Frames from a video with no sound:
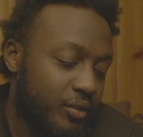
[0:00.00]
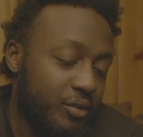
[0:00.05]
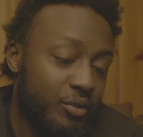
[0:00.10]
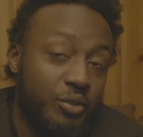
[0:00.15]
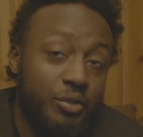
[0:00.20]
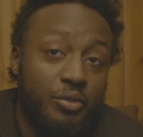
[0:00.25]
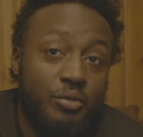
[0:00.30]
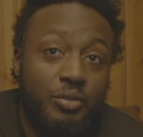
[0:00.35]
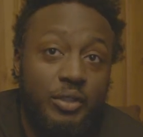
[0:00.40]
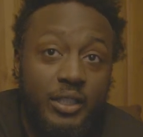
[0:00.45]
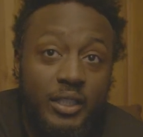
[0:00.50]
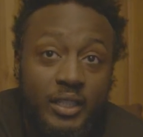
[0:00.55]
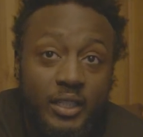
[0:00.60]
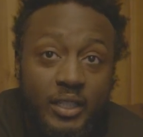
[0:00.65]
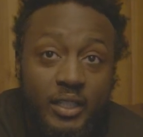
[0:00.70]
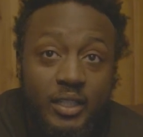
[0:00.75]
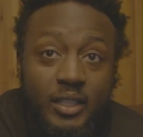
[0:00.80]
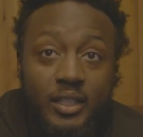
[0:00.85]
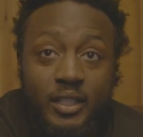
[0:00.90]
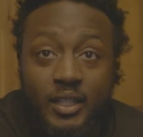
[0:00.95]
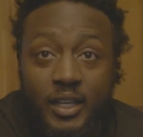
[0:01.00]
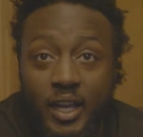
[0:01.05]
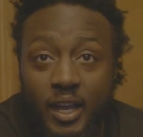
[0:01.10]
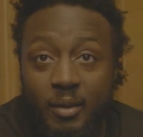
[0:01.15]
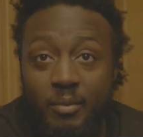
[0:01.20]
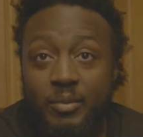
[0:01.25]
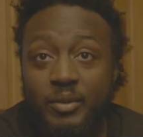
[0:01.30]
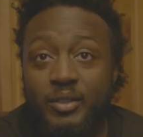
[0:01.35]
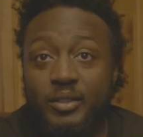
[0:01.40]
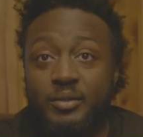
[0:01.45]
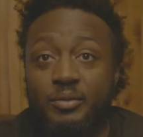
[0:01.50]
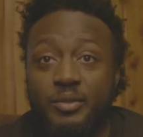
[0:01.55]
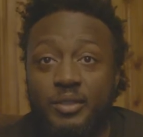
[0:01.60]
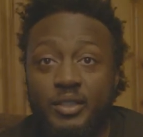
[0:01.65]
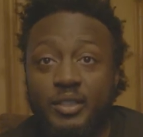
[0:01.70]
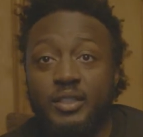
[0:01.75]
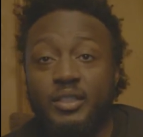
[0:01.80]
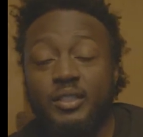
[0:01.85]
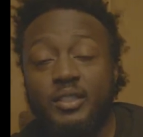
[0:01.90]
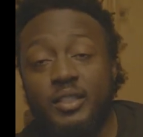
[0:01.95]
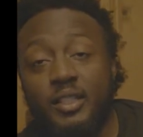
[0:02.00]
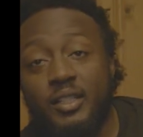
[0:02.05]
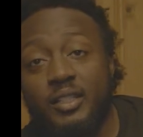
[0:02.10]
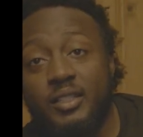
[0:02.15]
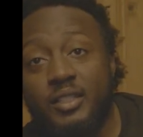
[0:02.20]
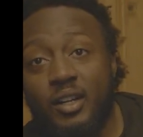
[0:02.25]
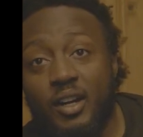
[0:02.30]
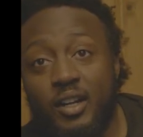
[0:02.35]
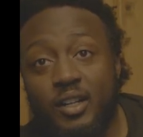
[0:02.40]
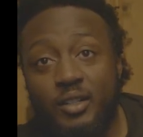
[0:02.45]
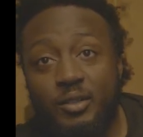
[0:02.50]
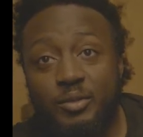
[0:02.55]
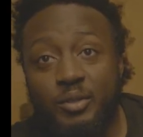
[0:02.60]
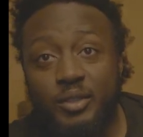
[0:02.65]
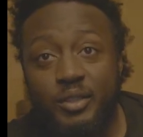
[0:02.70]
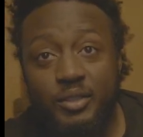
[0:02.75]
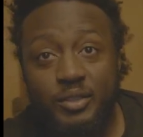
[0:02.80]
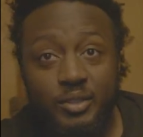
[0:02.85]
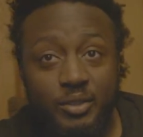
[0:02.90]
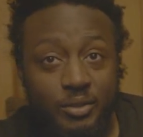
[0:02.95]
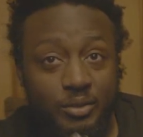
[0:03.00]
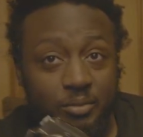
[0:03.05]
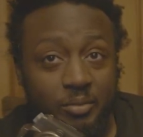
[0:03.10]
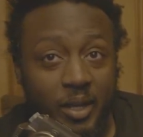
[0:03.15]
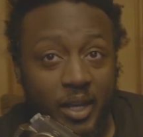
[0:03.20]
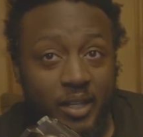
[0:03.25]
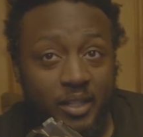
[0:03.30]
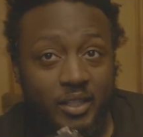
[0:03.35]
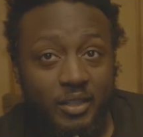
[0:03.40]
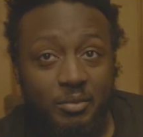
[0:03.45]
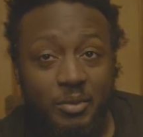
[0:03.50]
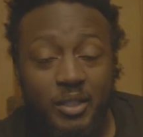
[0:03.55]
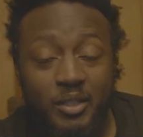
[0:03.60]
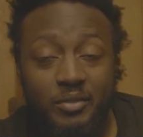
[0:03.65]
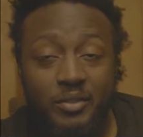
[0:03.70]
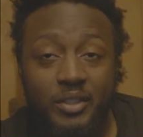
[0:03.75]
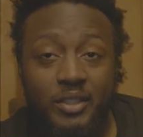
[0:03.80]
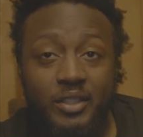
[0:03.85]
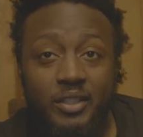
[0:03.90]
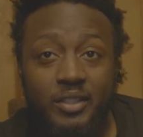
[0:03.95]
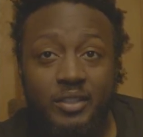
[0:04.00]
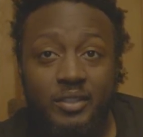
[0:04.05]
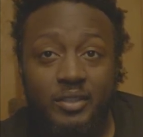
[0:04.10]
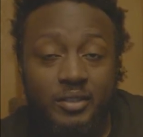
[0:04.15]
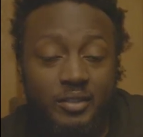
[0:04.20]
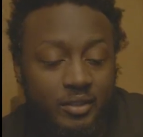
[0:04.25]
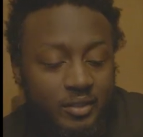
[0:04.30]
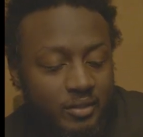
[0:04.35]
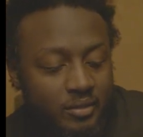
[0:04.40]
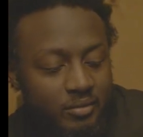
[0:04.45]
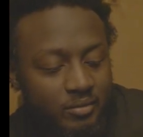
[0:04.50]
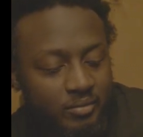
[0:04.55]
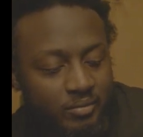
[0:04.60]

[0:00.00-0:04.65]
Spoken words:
Do you need a camera to really get started with shooting basketball videos?